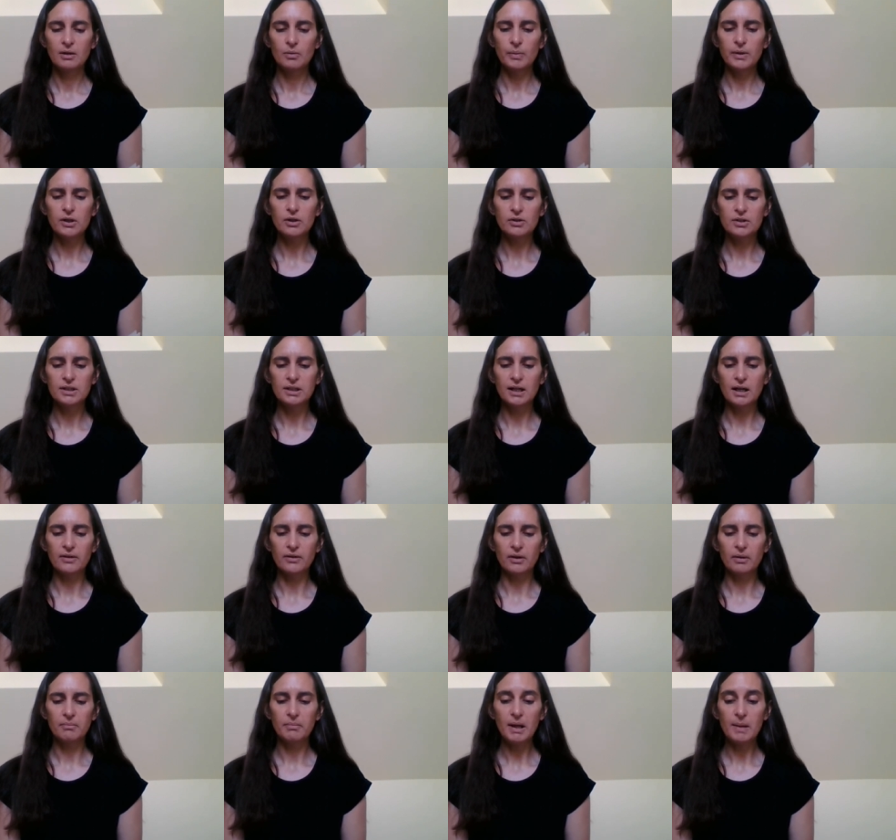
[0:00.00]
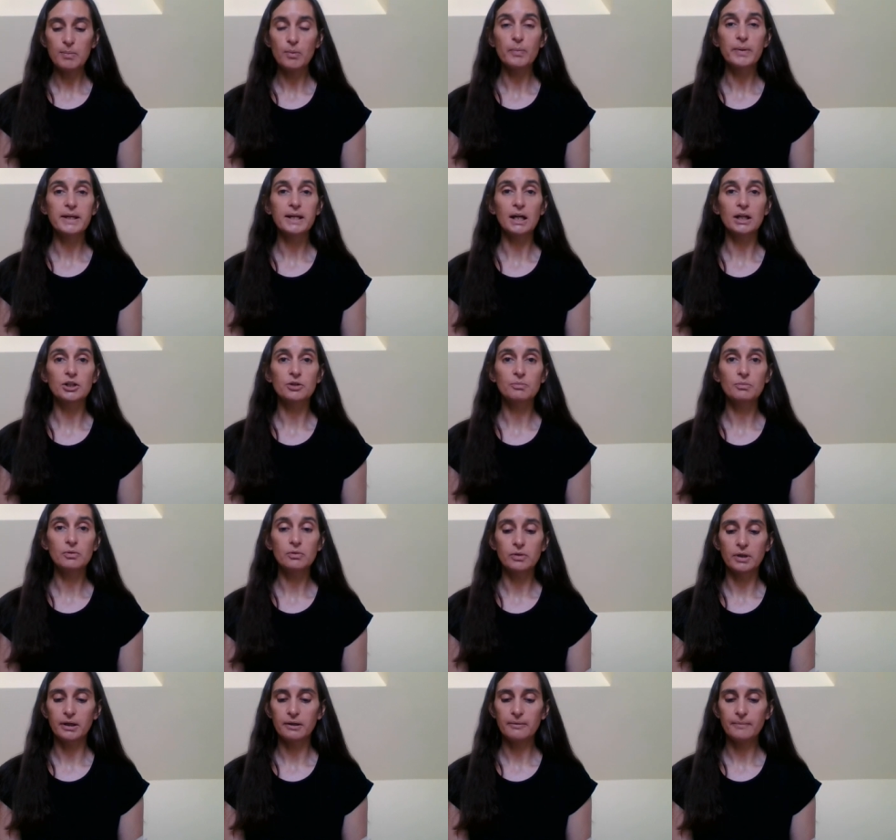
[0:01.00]
We're good together. Maybe we catch
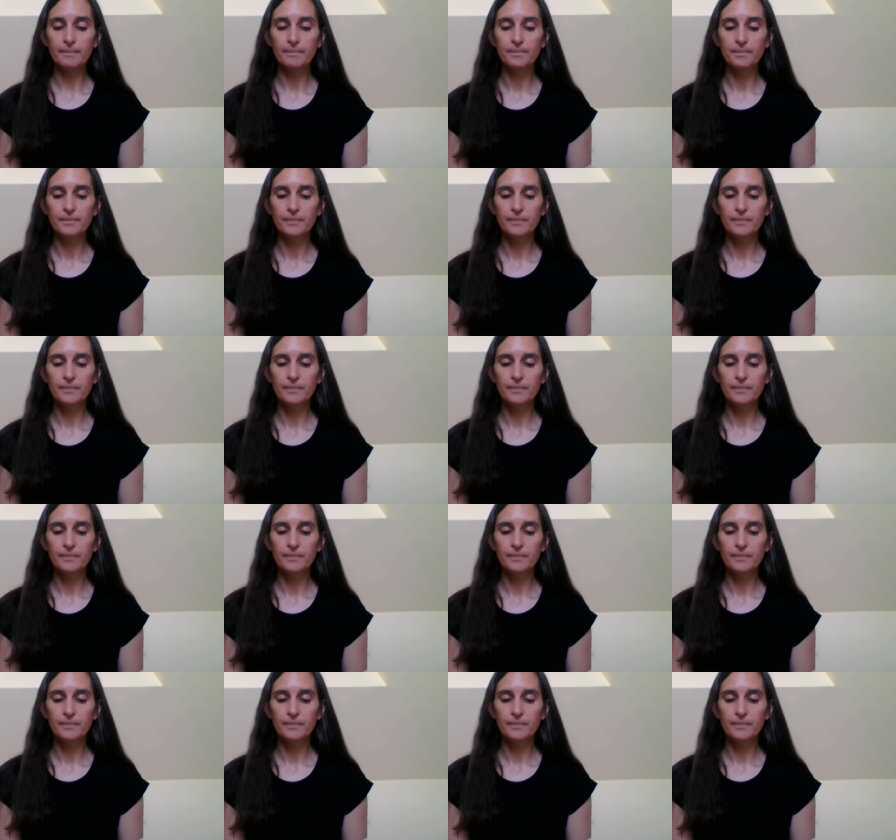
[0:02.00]
more now.